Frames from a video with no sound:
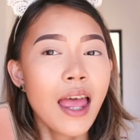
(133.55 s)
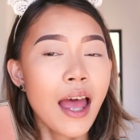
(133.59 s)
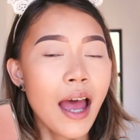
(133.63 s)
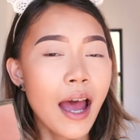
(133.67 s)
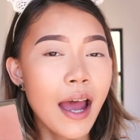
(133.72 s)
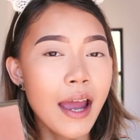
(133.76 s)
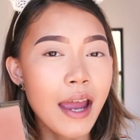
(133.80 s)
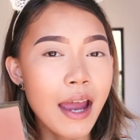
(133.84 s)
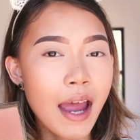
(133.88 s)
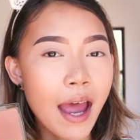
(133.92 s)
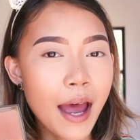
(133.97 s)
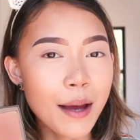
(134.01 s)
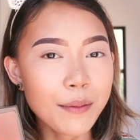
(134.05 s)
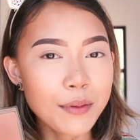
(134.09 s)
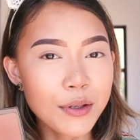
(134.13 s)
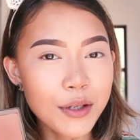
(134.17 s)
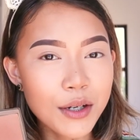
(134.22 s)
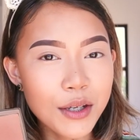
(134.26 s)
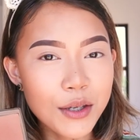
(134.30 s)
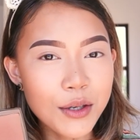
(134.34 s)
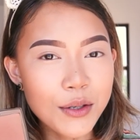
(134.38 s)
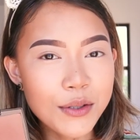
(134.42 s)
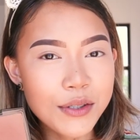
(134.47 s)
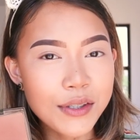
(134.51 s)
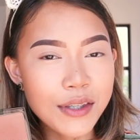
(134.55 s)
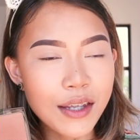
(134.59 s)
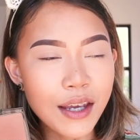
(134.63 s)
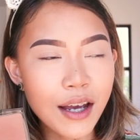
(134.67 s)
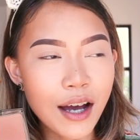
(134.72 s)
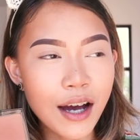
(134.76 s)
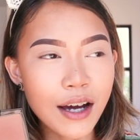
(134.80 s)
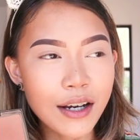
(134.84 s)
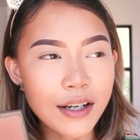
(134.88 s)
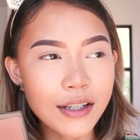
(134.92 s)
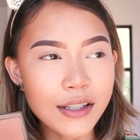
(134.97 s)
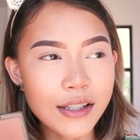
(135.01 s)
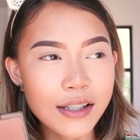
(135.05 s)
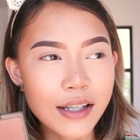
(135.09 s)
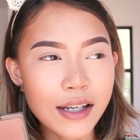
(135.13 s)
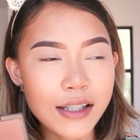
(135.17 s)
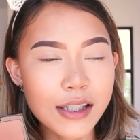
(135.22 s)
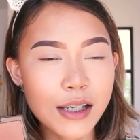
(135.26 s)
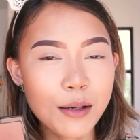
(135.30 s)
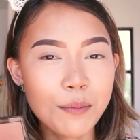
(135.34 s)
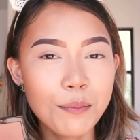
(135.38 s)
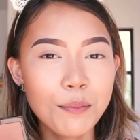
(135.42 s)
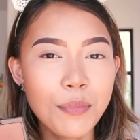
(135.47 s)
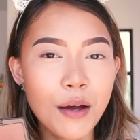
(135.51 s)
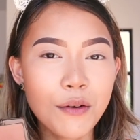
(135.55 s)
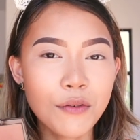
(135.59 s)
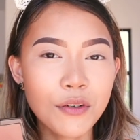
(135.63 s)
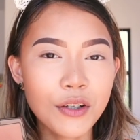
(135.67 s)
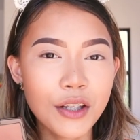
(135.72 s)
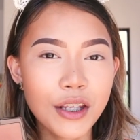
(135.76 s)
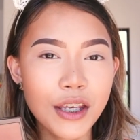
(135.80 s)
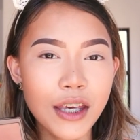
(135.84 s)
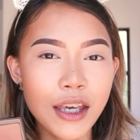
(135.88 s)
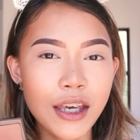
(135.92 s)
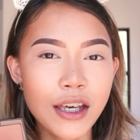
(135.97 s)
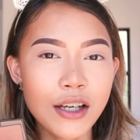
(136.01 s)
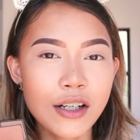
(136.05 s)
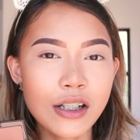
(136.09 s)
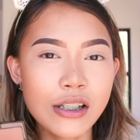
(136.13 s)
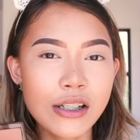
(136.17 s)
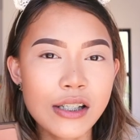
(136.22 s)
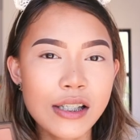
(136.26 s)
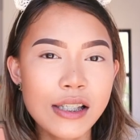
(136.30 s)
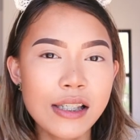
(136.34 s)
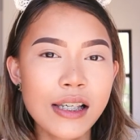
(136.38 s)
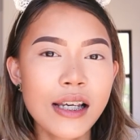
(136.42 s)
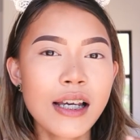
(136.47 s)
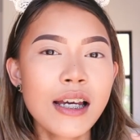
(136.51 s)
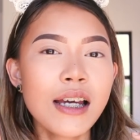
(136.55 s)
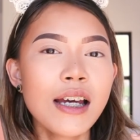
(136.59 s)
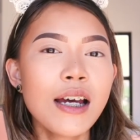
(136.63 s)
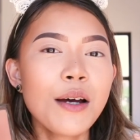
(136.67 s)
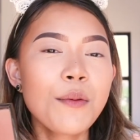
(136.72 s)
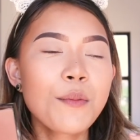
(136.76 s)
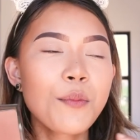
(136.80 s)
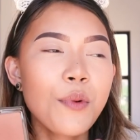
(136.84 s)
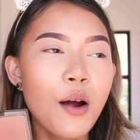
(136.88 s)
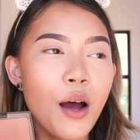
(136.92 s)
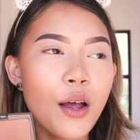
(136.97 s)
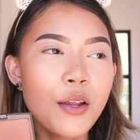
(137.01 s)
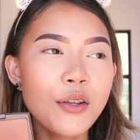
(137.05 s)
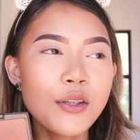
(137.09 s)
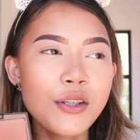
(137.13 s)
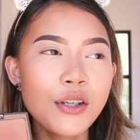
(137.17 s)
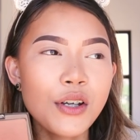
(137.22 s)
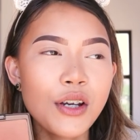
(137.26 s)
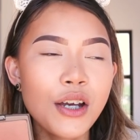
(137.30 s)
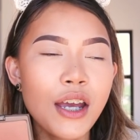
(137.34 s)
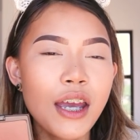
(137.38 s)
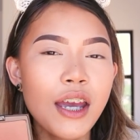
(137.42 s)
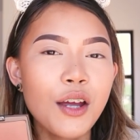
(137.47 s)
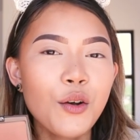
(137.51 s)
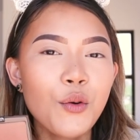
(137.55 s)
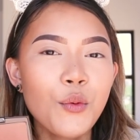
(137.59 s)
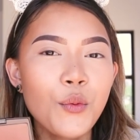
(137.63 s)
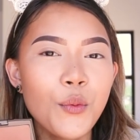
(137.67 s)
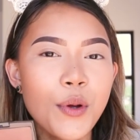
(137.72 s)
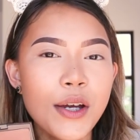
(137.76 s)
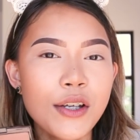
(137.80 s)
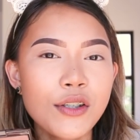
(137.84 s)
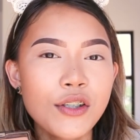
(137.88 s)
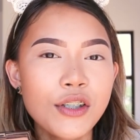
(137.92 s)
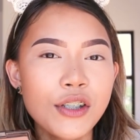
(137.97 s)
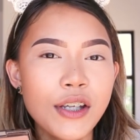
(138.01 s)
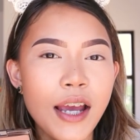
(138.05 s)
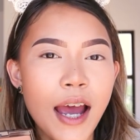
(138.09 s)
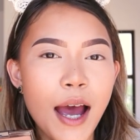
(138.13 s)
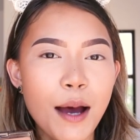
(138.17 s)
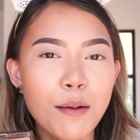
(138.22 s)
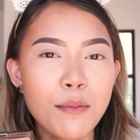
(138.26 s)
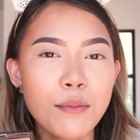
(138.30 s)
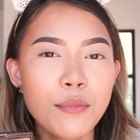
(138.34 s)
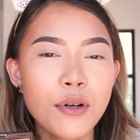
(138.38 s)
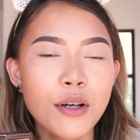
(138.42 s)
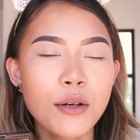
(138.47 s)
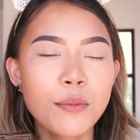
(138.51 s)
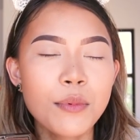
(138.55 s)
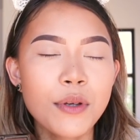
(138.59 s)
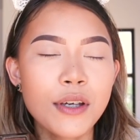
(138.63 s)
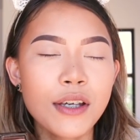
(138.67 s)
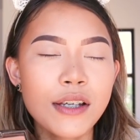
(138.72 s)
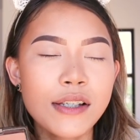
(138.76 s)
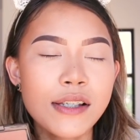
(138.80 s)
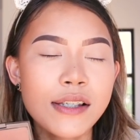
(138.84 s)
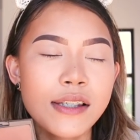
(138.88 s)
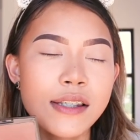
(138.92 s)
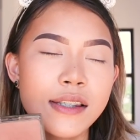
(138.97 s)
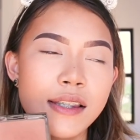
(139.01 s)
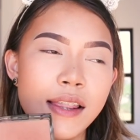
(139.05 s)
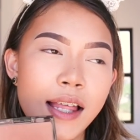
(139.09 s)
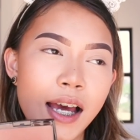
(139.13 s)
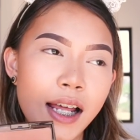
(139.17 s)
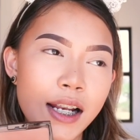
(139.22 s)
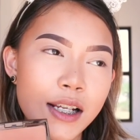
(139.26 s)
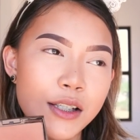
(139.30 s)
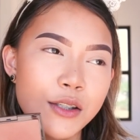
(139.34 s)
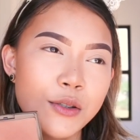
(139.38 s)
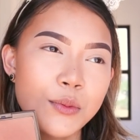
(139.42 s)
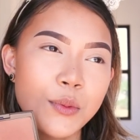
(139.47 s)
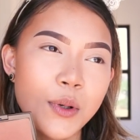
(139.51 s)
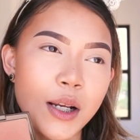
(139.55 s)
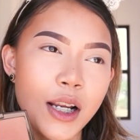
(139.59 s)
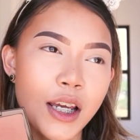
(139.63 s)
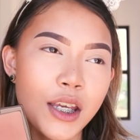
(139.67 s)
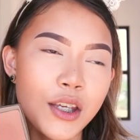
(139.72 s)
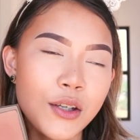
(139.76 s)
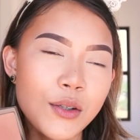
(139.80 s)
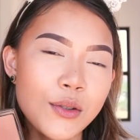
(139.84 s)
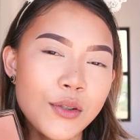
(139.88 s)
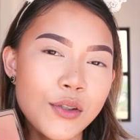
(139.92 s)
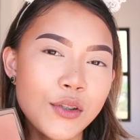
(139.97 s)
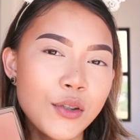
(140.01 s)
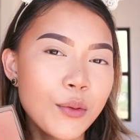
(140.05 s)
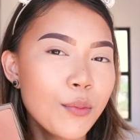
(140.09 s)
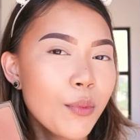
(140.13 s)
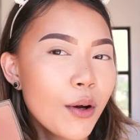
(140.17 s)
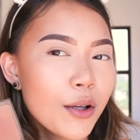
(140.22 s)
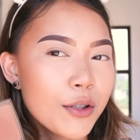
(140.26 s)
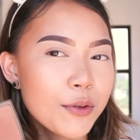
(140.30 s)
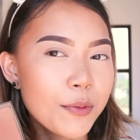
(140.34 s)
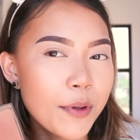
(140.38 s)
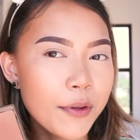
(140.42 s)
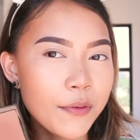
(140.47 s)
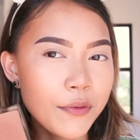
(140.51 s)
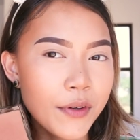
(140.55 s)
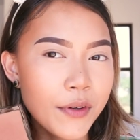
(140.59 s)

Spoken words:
I am gonna use the Anastasia Beverly Hills bronzer in Rich Amber because that is what I use to bronze my